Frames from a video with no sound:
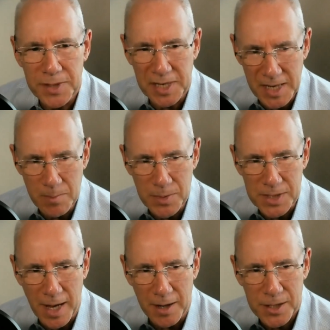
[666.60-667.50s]
teams
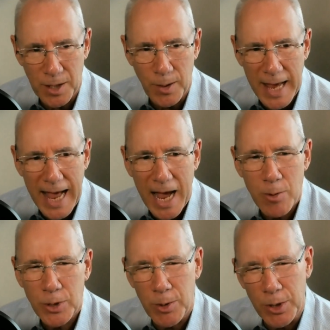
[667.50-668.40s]
there. So how do
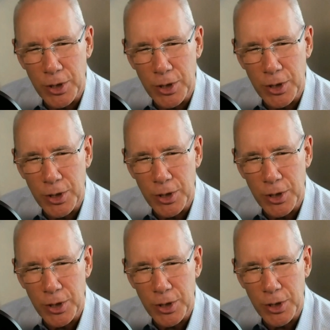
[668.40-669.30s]
you ensure that your
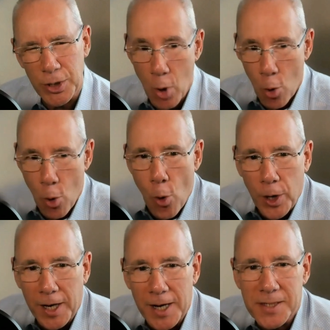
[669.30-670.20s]
team or
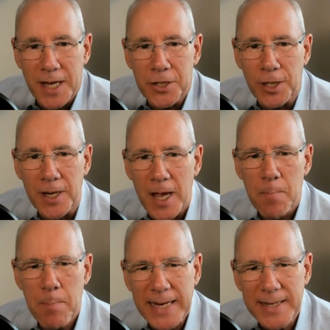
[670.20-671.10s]
organization
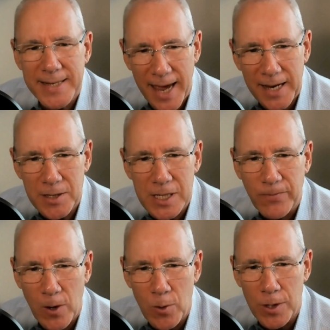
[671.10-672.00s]
maintains
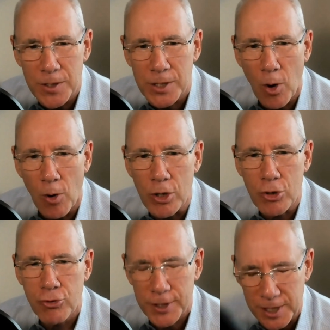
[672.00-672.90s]
focus on
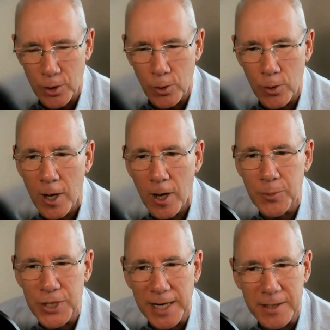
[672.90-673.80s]
critical
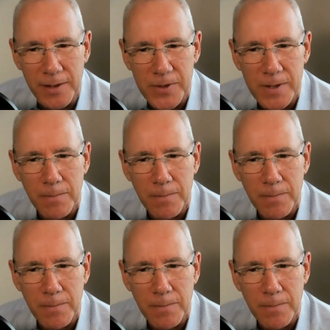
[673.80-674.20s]
objectives?